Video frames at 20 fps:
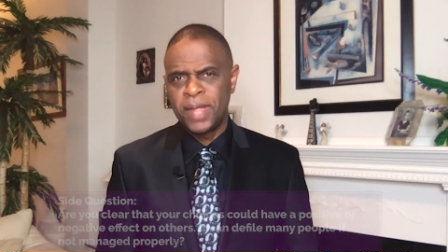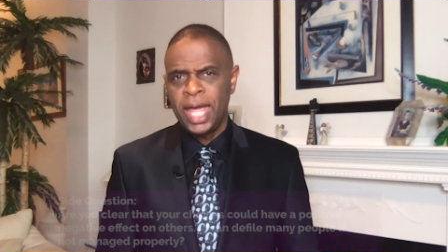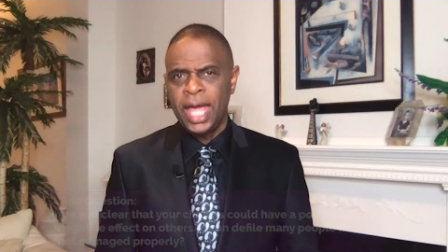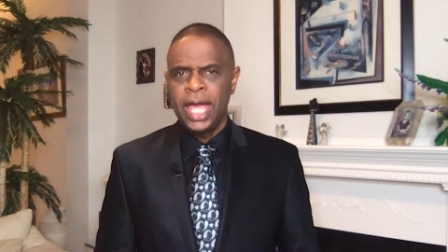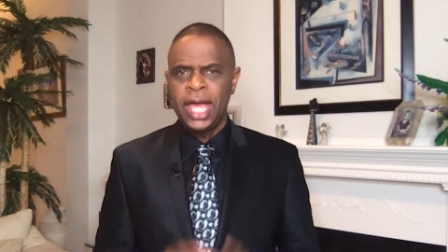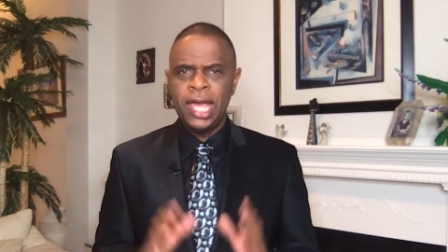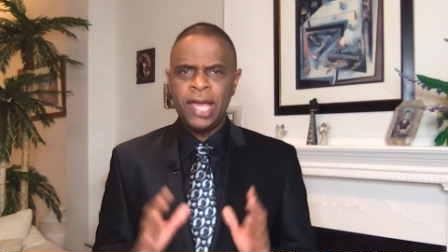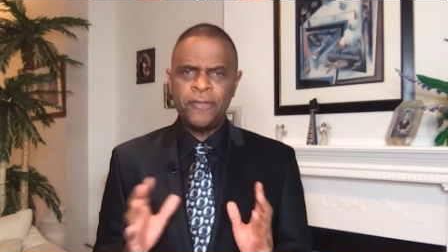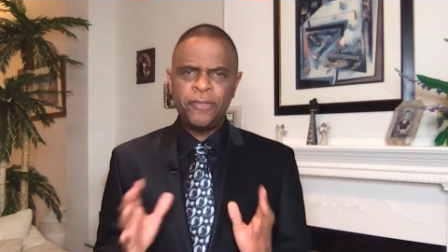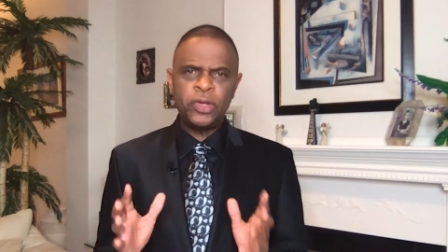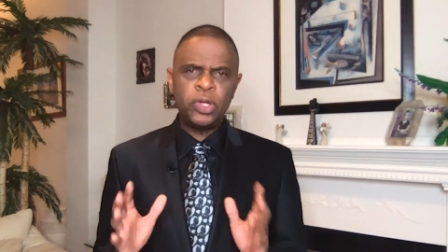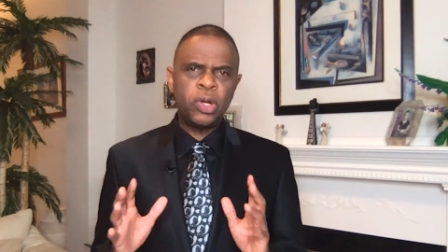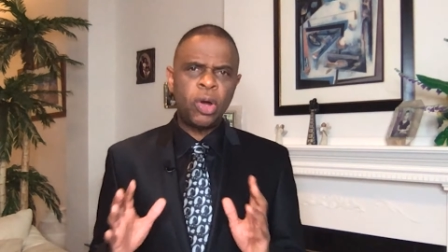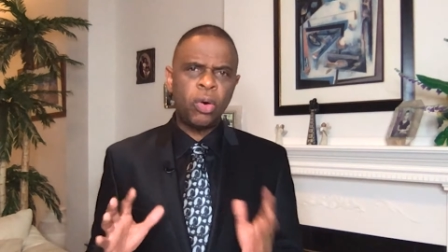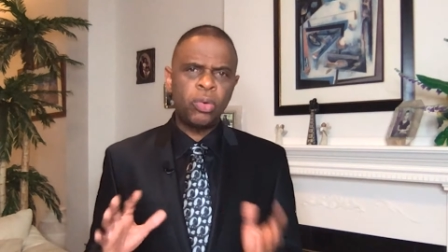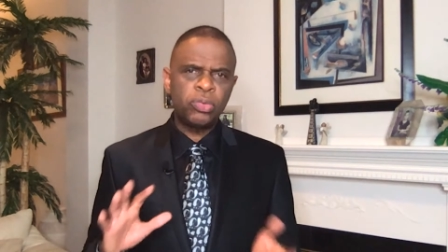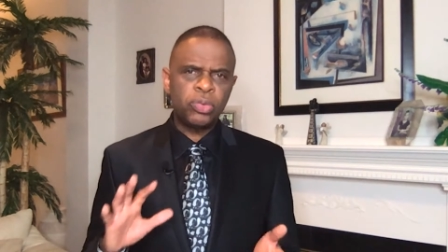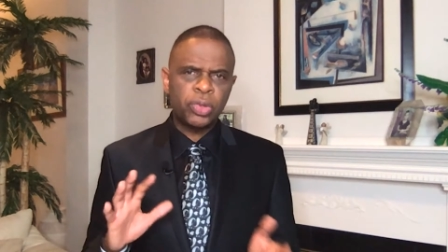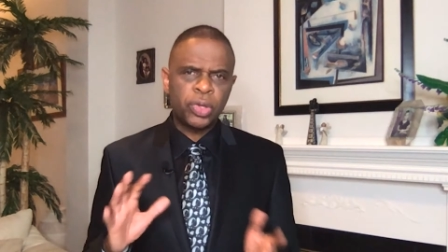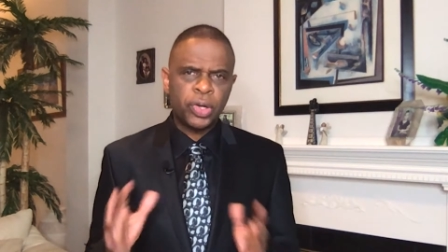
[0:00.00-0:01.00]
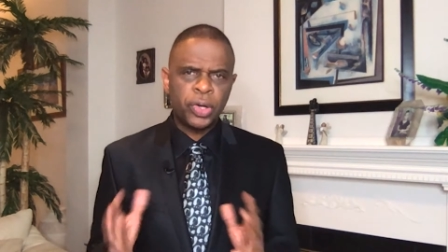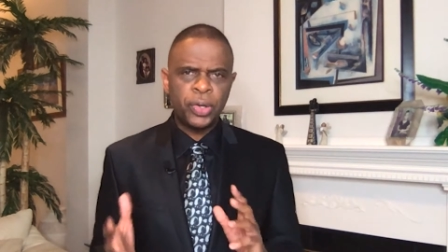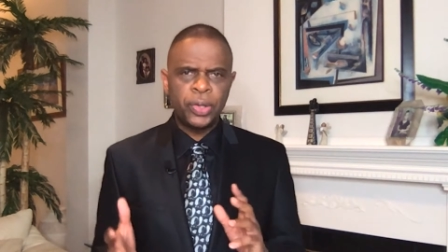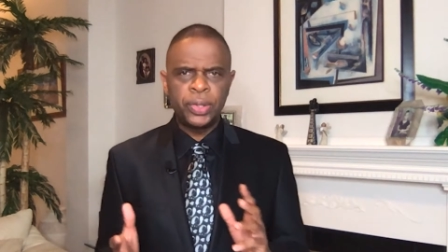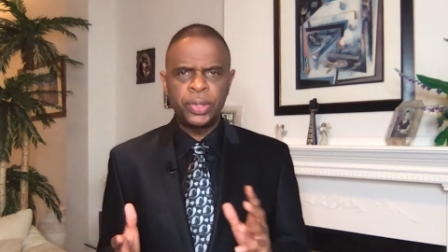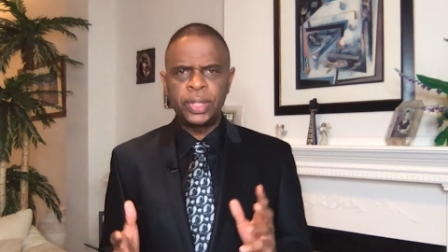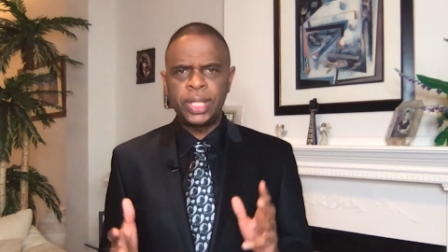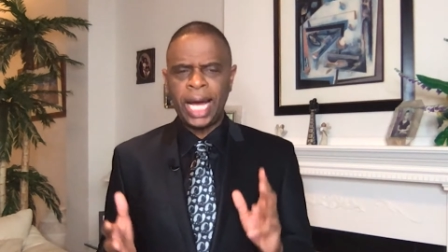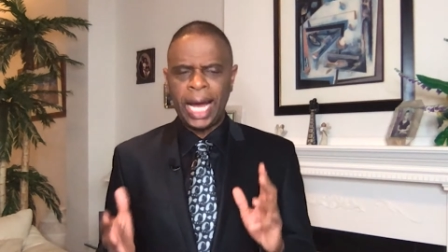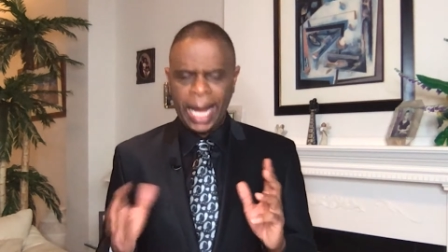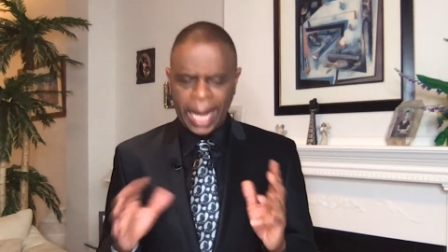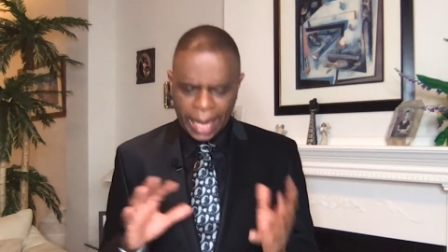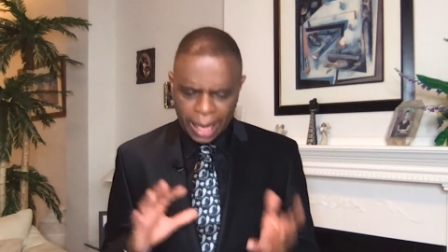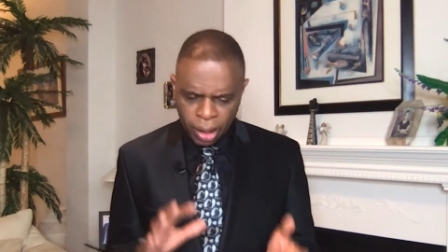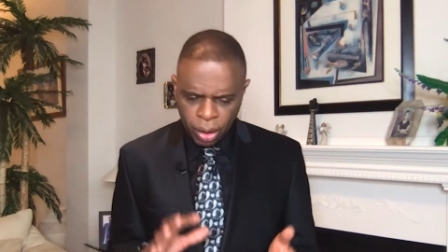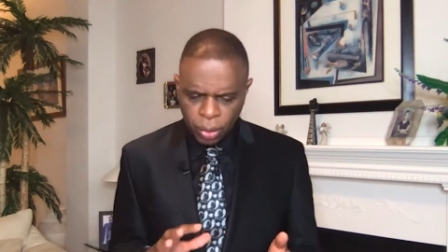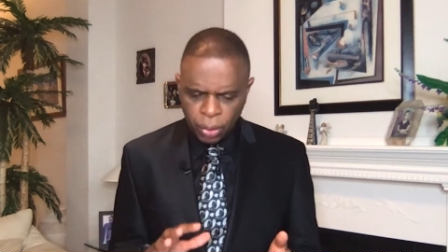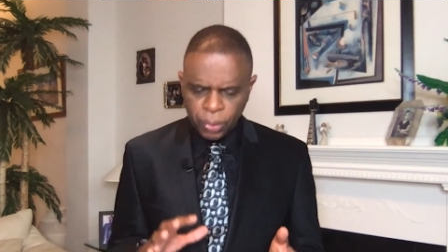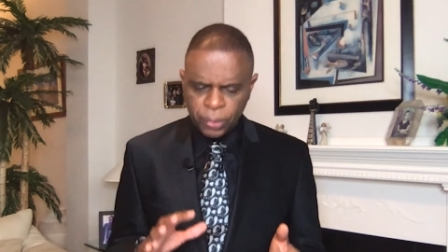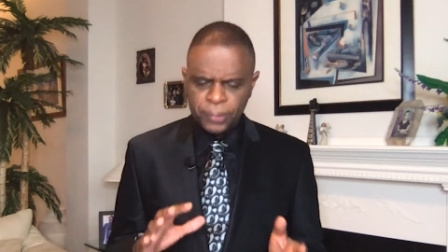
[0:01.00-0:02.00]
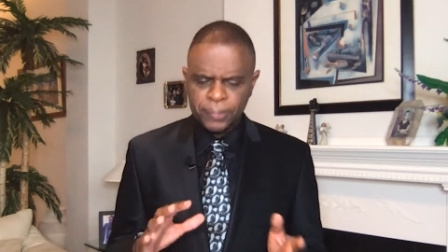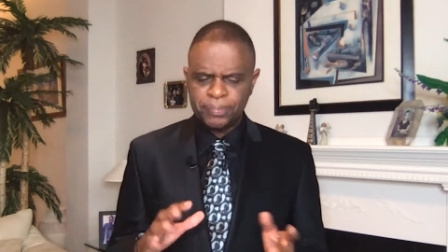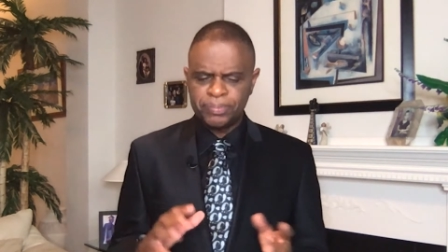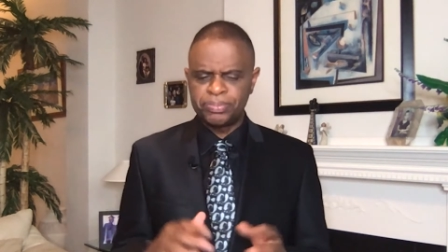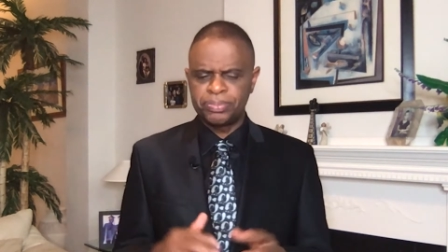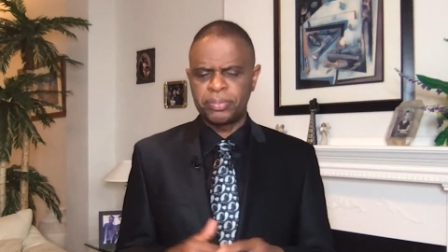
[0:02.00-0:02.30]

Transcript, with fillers: If you don't learn how